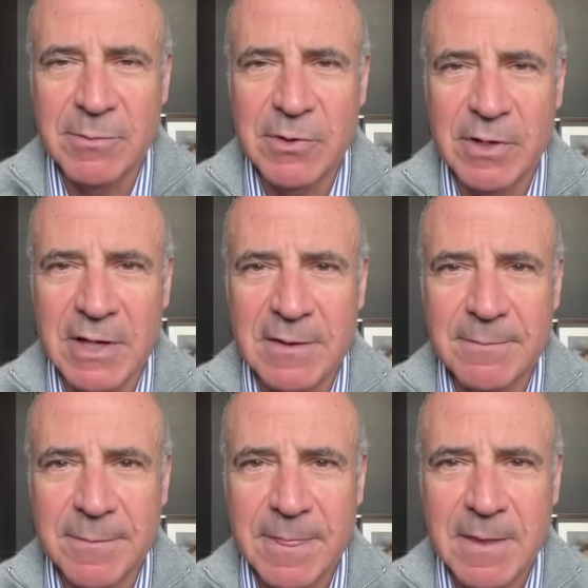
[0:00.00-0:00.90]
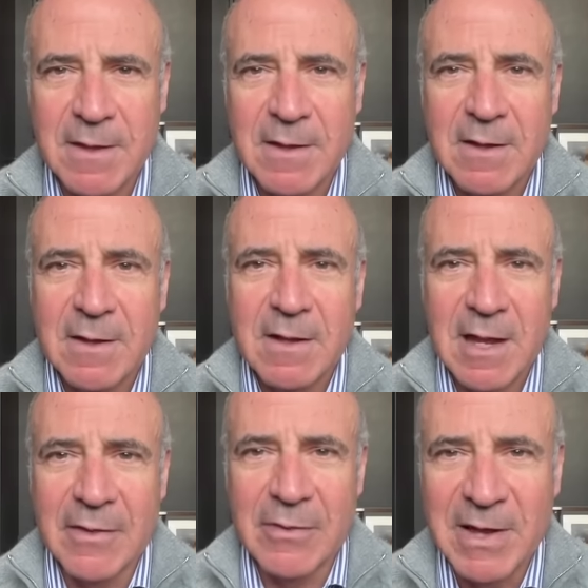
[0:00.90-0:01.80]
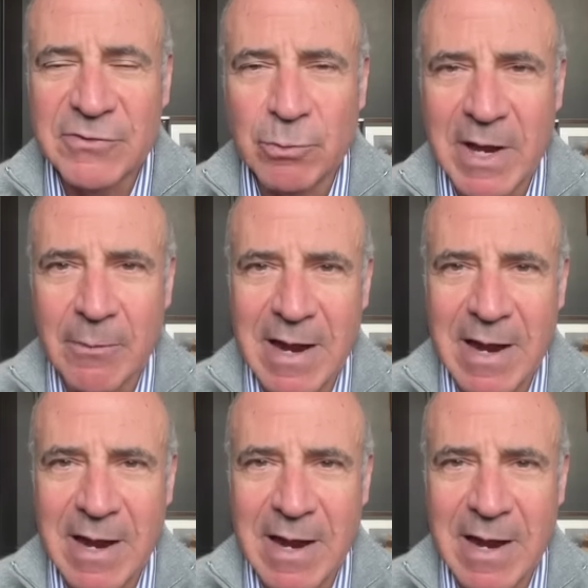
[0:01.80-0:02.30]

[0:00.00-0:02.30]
immunity? And the best way